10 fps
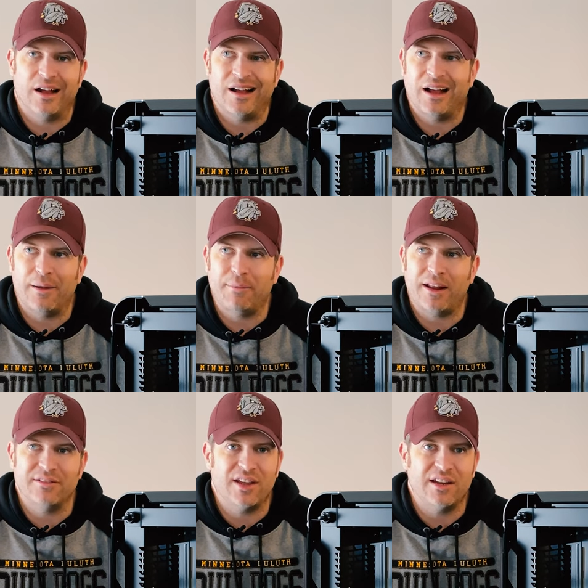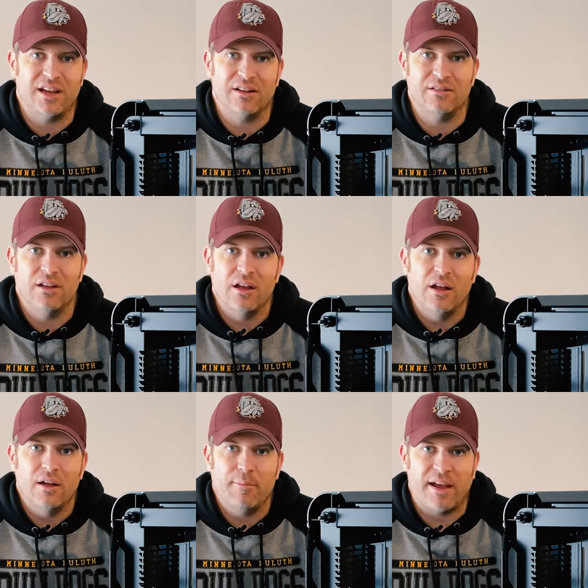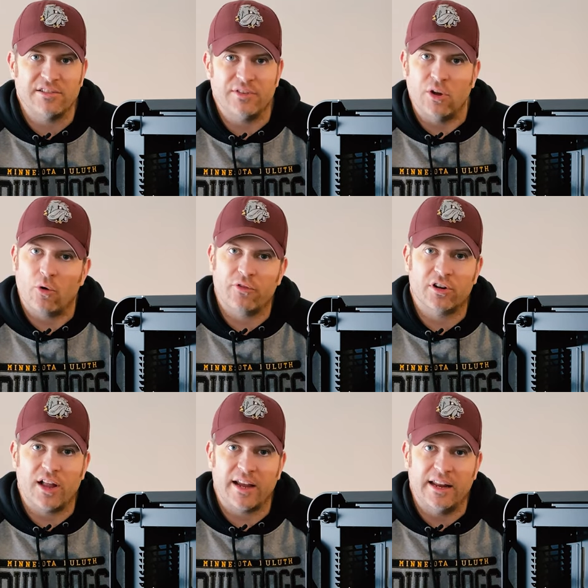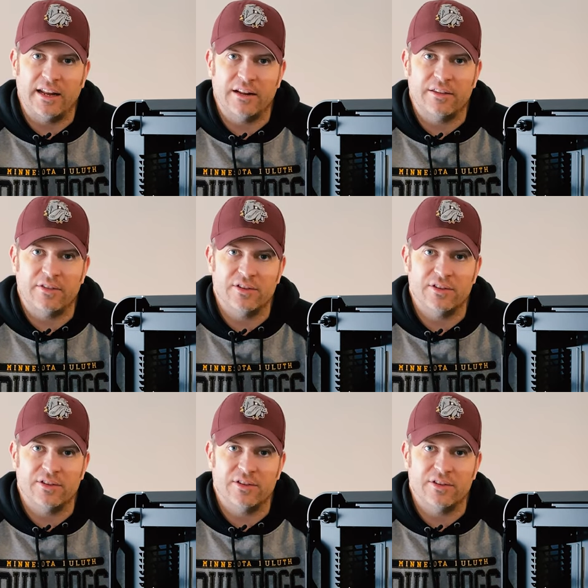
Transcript: Uh, I'm not intending on massively overclocking anything.